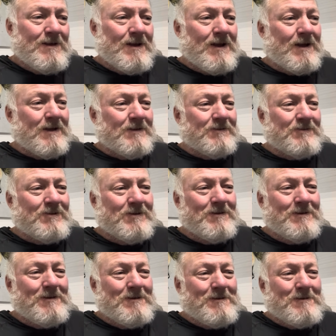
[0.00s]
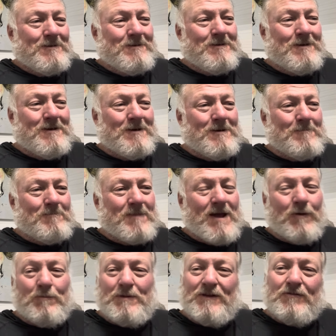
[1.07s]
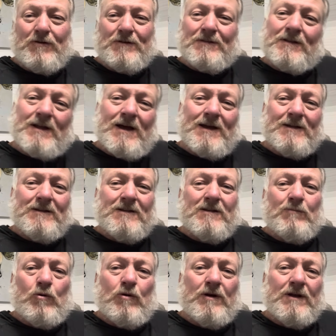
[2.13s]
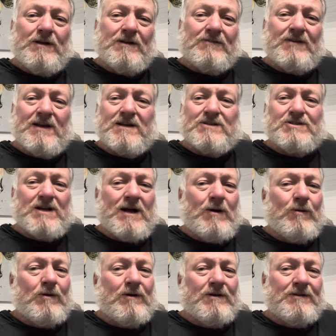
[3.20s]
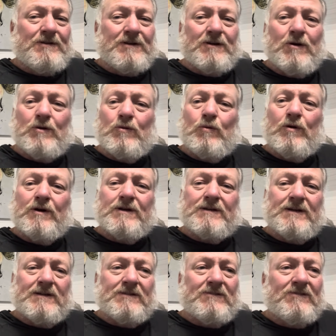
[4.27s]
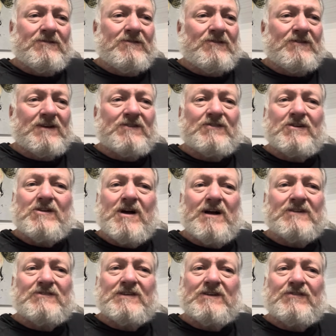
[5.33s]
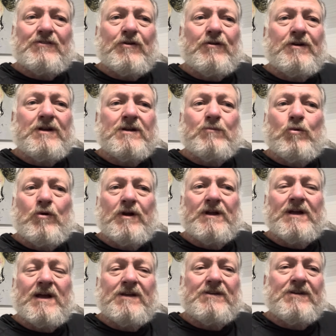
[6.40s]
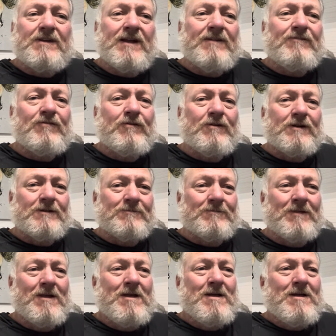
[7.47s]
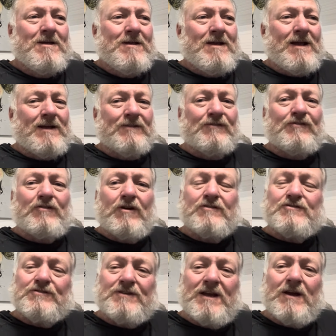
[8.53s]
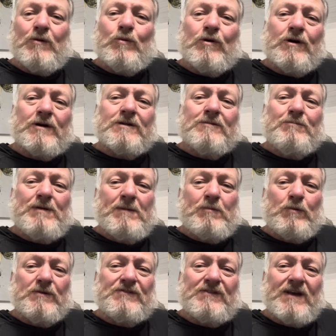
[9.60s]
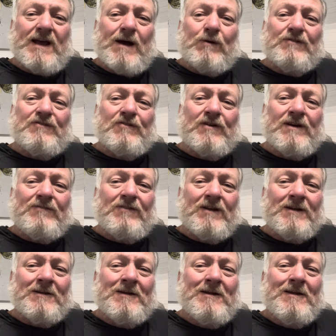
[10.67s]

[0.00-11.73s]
And that would be during the night, and in the morning you take a shower and you go to work at 6 o'clock, 6:30 in the morning, head to Denver and start your day at work. People would say, "How was your evening?"